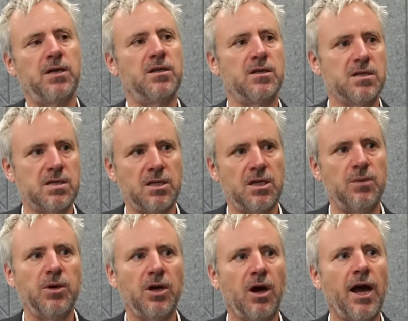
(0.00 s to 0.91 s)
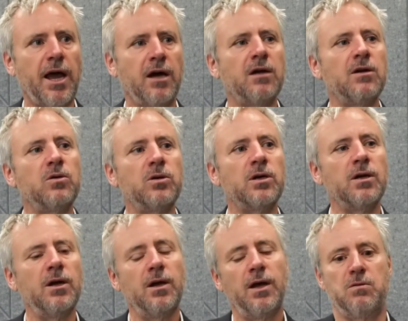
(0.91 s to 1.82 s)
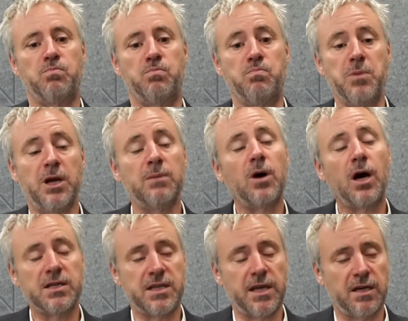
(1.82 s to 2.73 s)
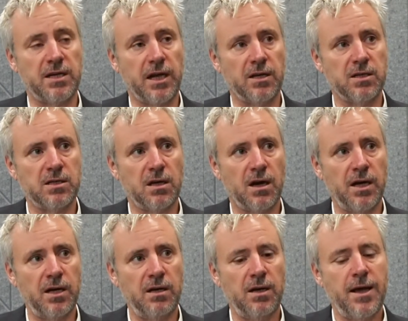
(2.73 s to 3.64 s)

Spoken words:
than CPI outlook, minimise our downside,